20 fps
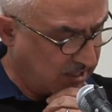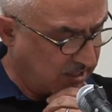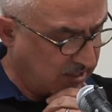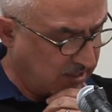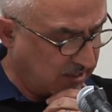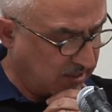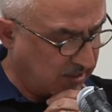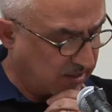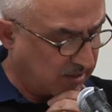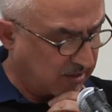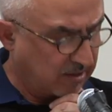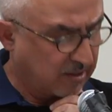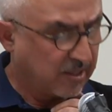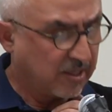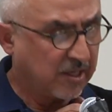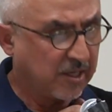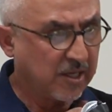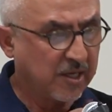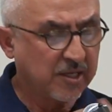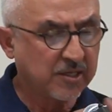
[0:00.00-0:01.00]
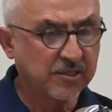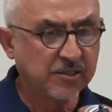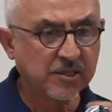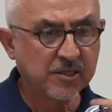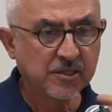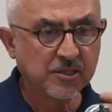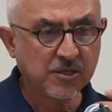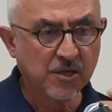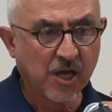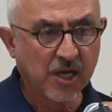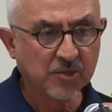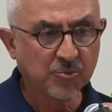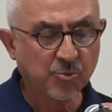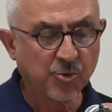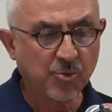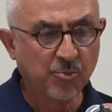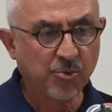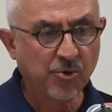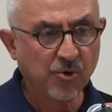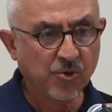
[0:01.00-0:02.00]
uh, it did not
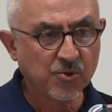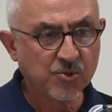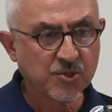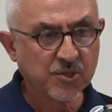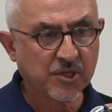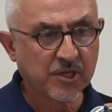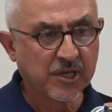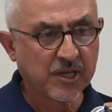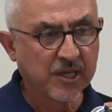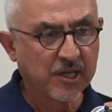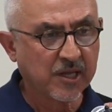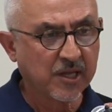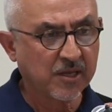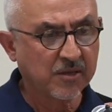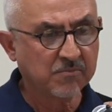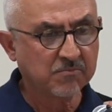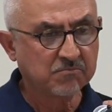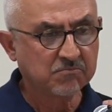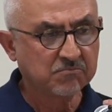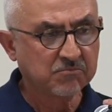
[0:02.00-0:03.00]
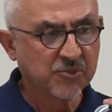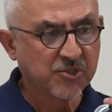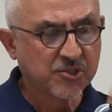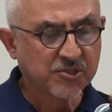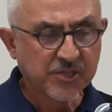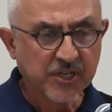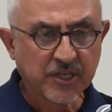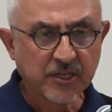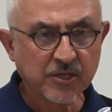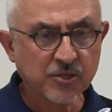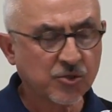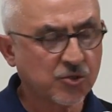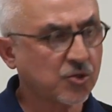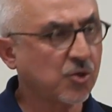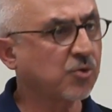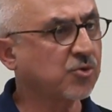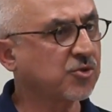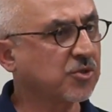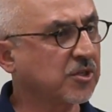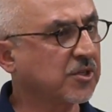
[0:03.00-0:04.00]
propose a strictly
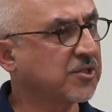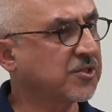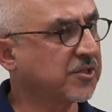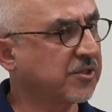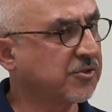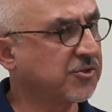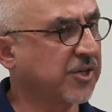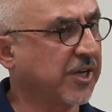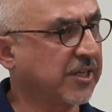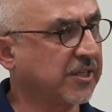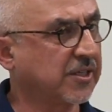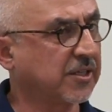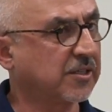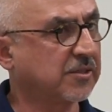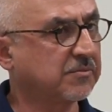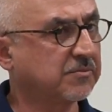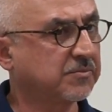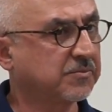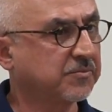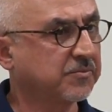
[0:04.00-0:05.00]
socialist agenda.